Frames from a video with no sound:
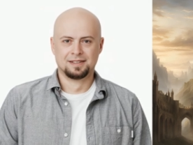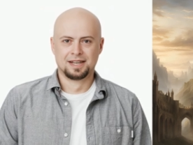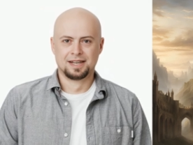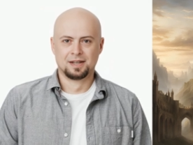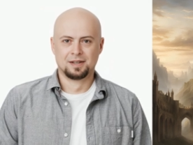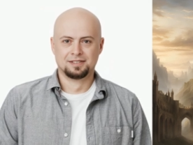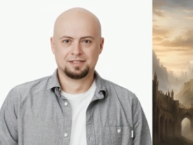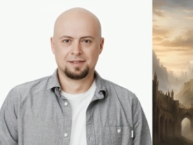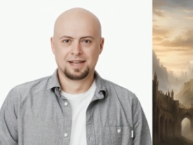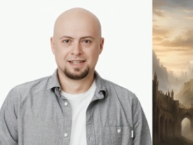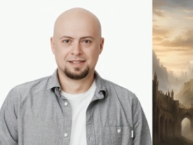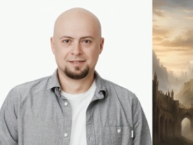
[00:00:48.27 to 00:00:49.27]
Chaos
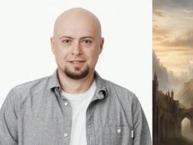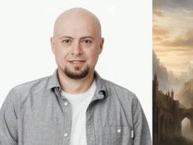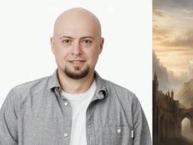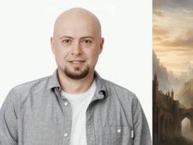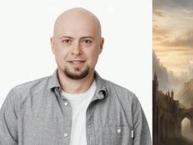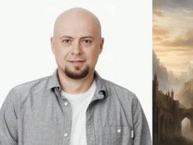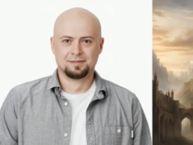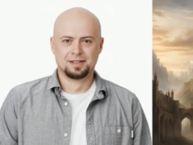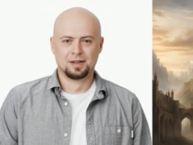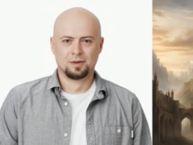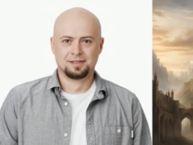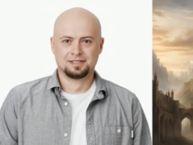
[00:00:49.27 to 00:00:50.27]
reigns,
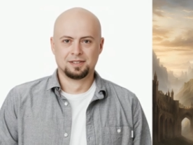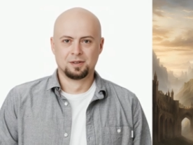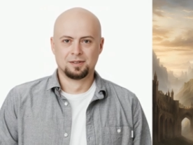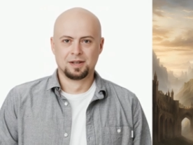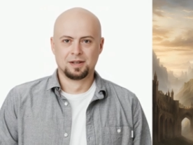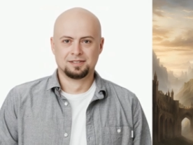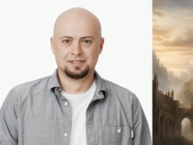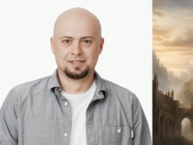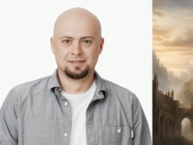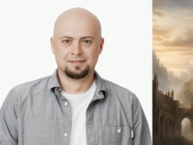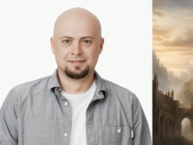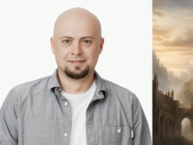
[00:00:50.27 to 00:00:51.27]
but hope is not
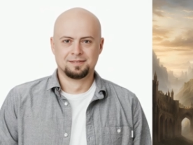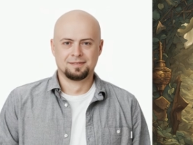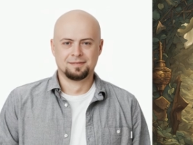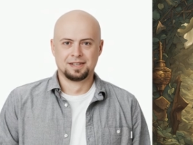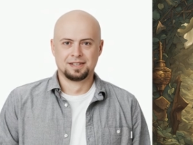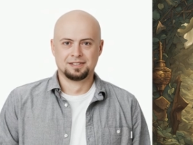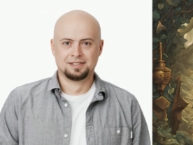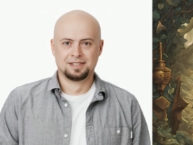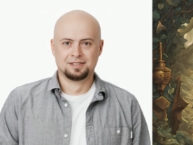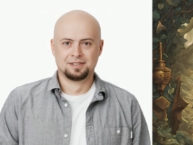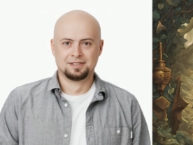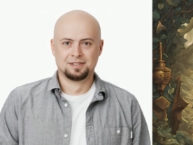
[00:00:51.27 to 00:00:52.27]
lost. Let us
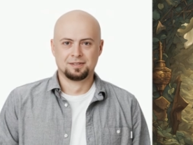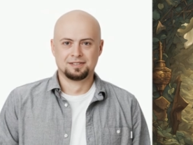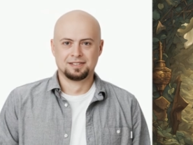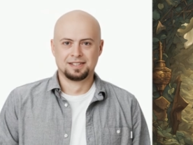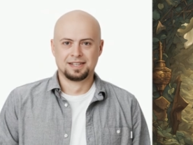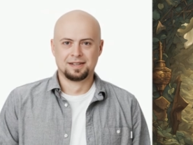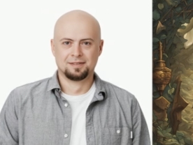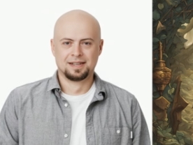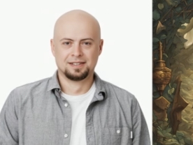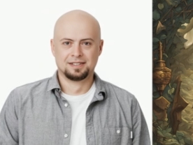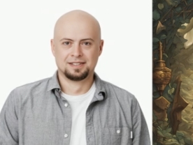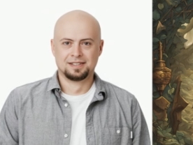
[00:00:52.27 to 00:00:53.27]
introduce the
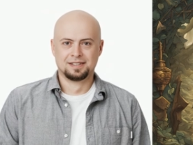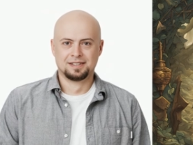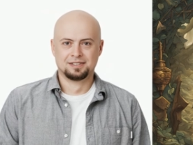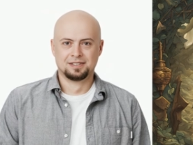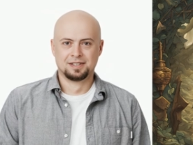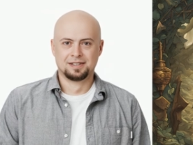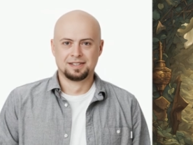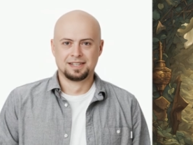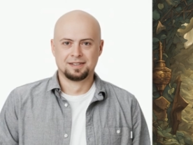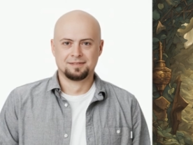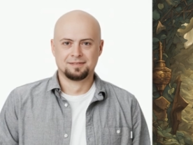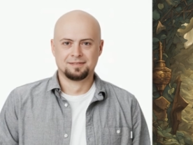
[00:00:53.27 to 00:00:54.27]
characters in this journey.